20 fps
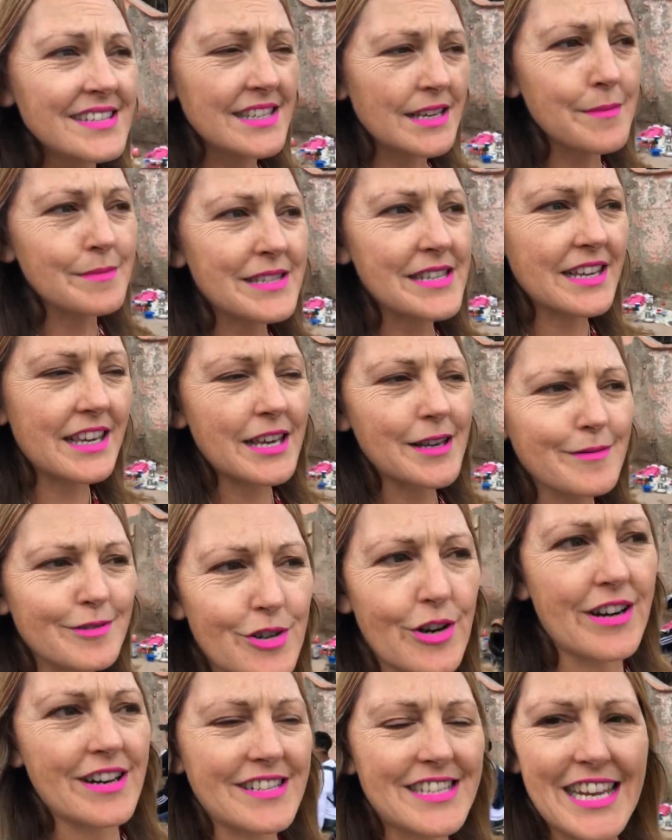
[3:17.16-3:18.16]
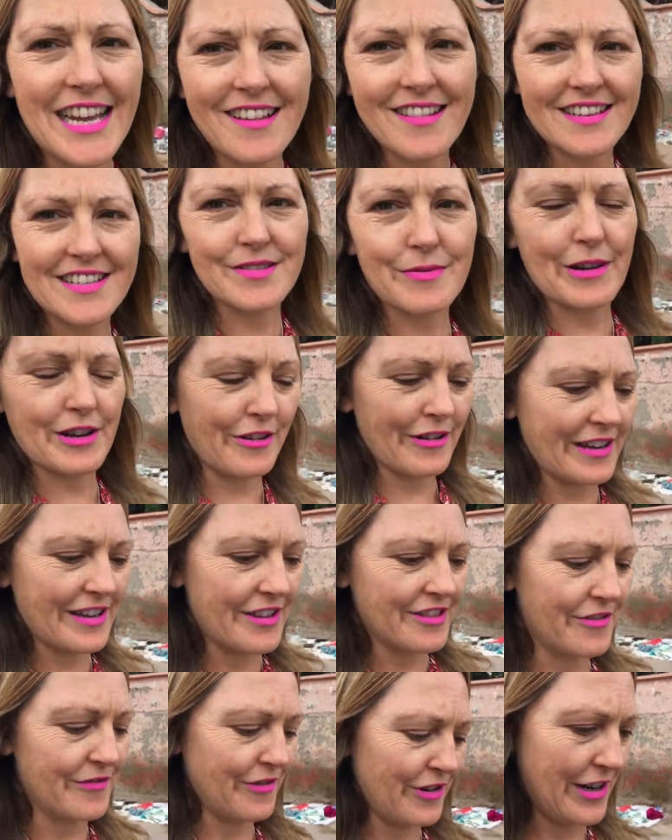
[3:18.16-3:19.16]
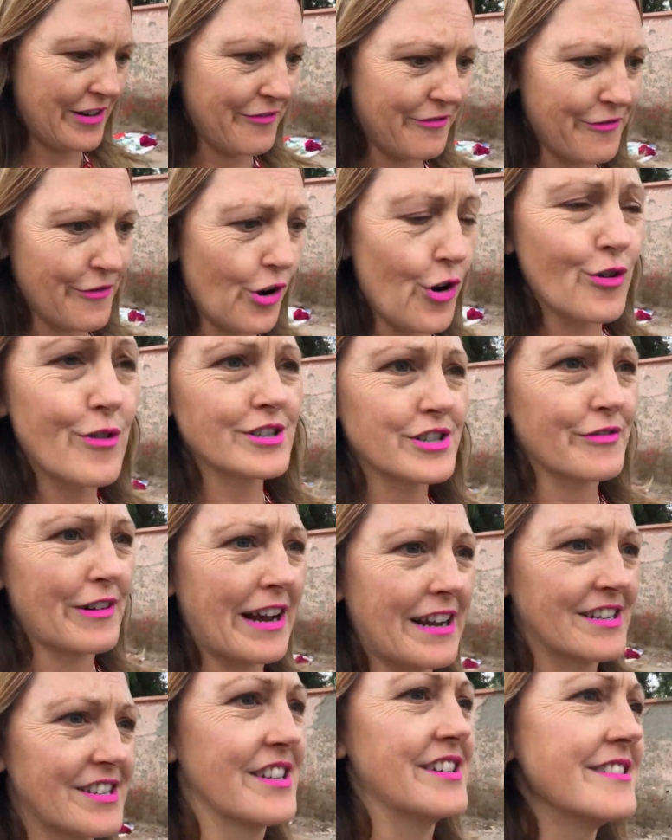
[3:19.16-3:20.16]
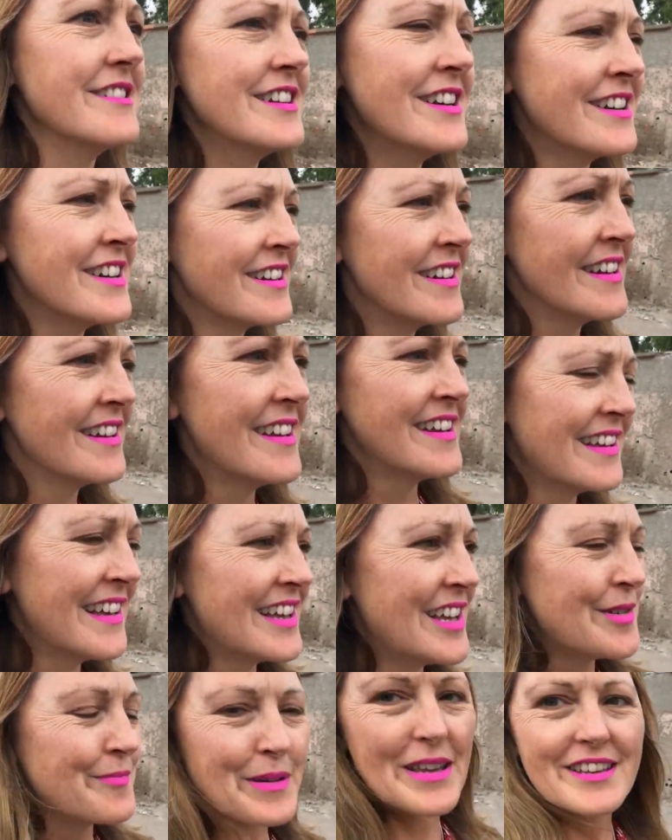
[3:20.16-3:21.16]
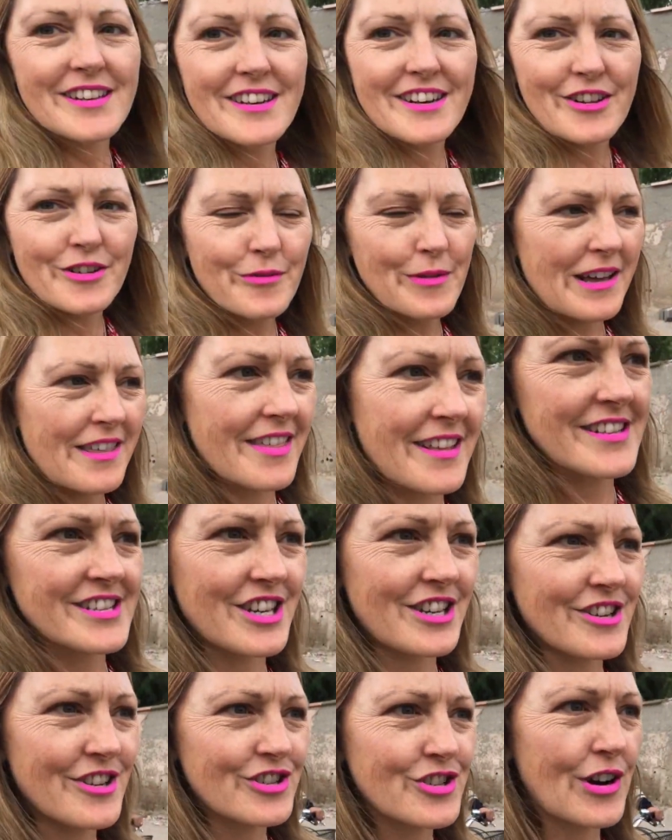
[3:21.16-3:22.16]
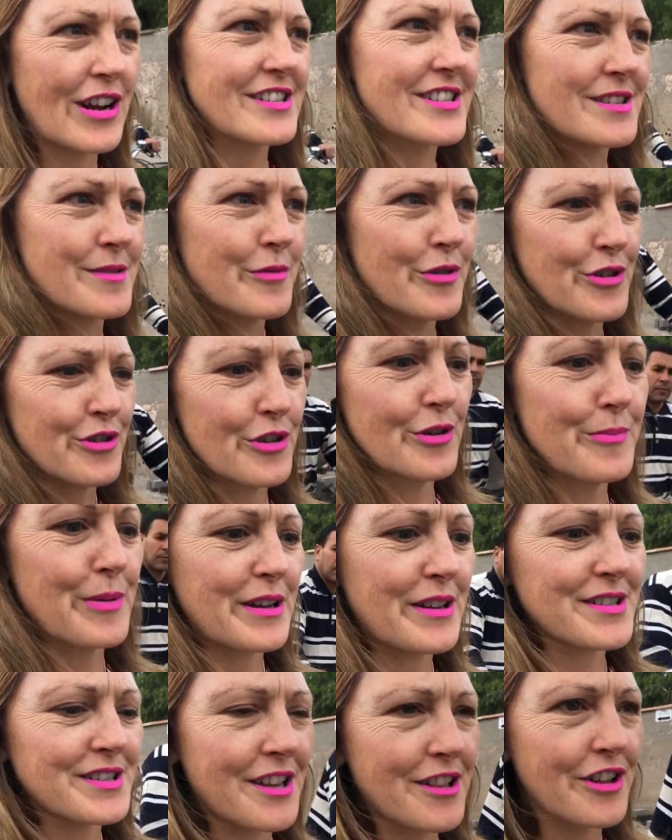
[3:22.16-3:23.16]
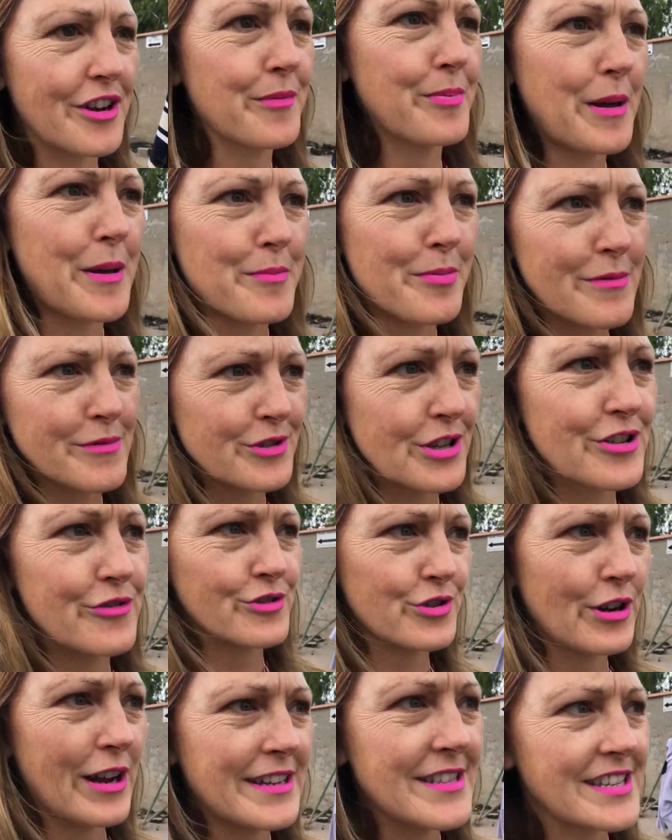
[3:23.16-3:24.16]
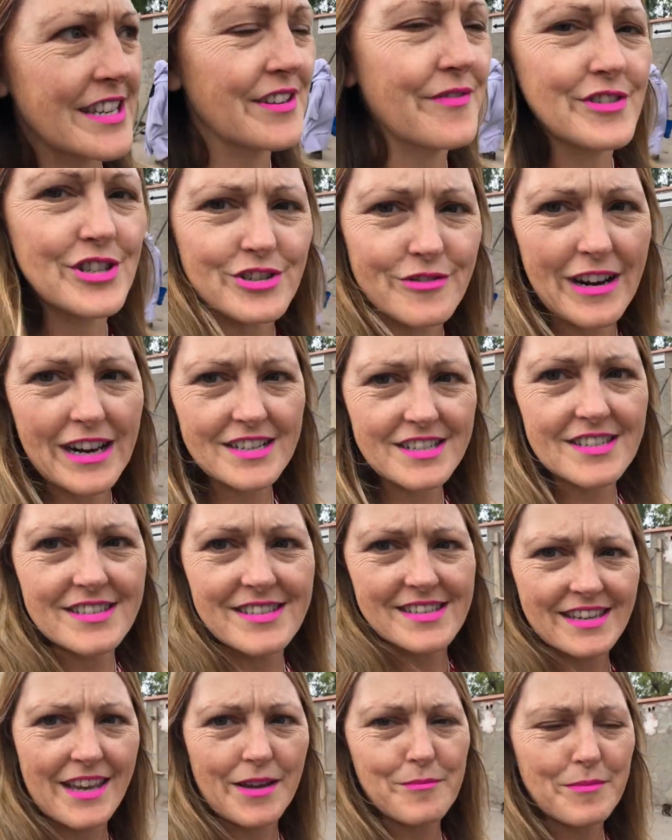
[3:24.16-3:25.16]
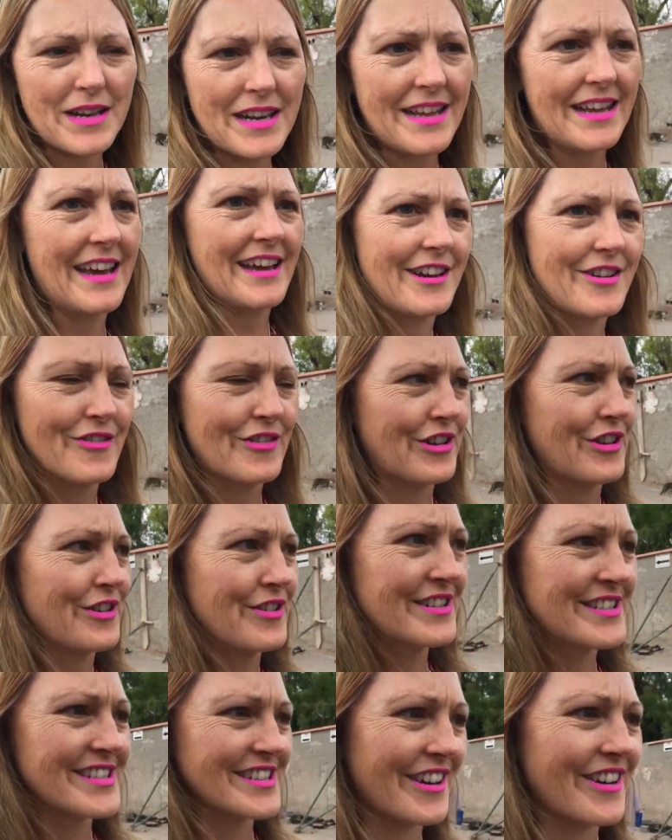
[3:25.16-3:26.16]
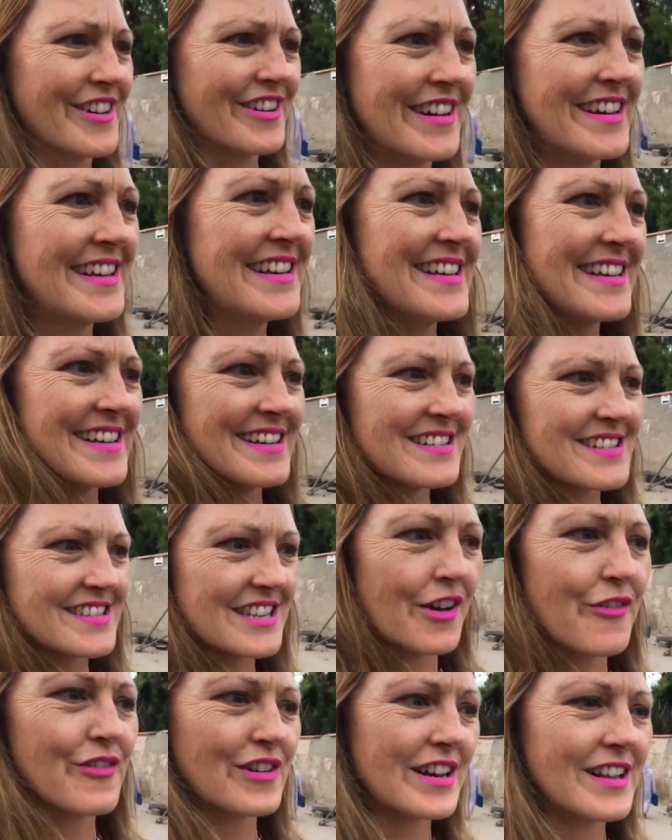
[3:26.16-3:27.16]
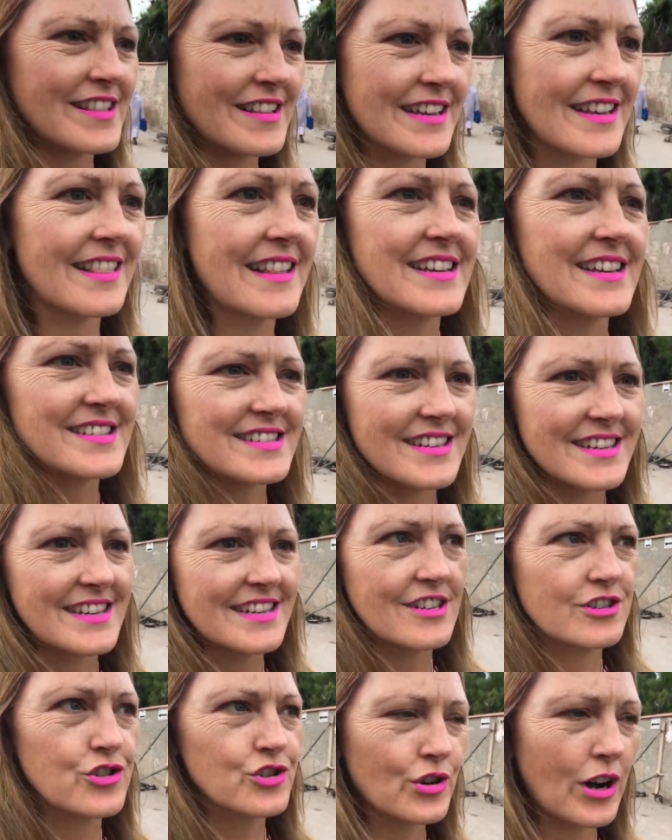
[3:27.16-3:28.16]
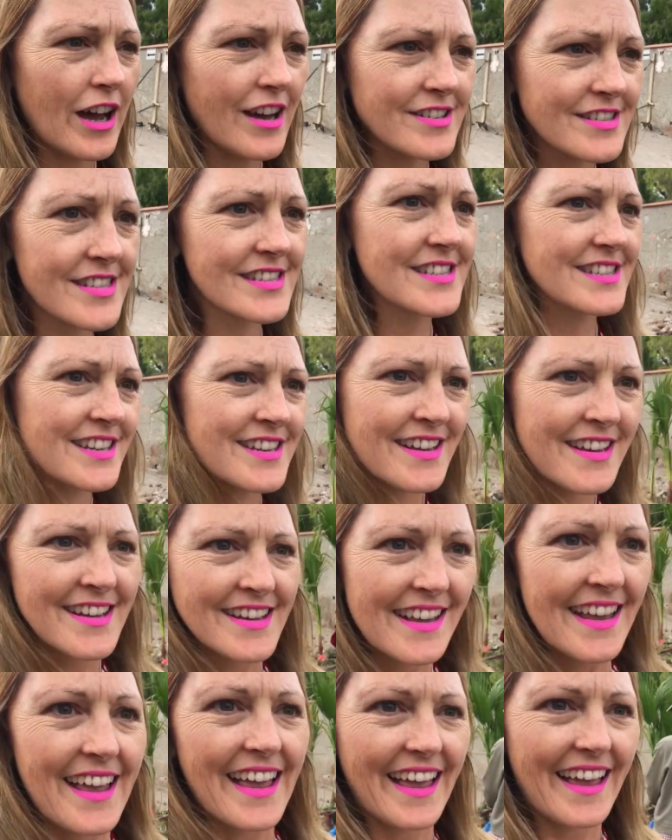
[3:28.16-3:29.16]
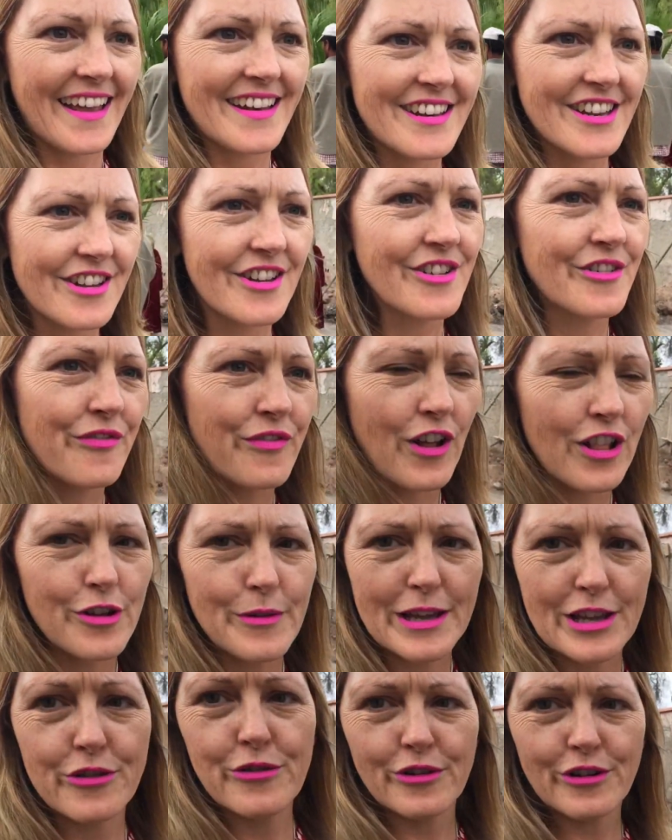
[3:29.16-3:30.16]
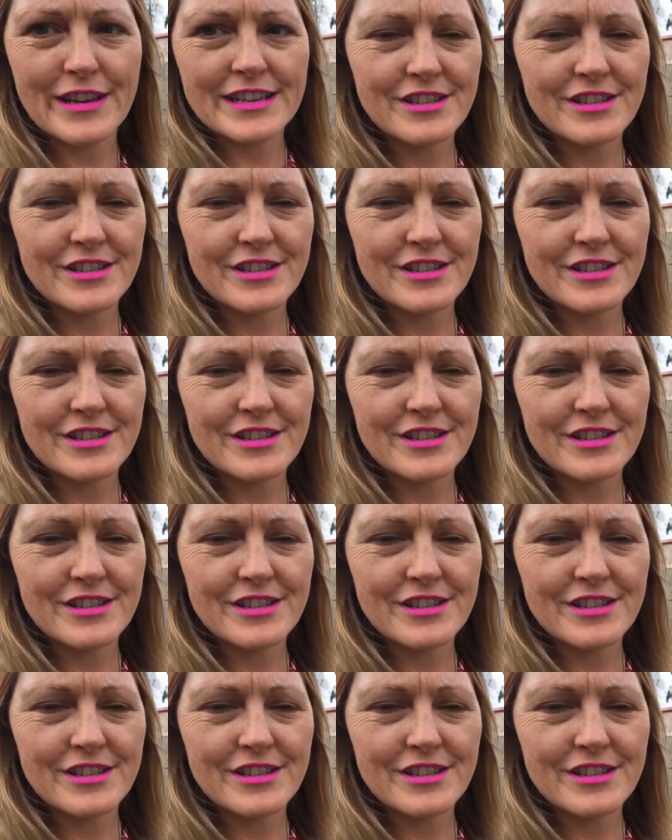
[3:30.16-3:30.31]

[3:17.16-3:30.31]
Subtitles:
seems to keep trying to tell us we're going in the wrong direction. But you don't know whether to trust them or not, because a lot of people try to give you directions to get money out of you. So definitely a lesson in trust and in following your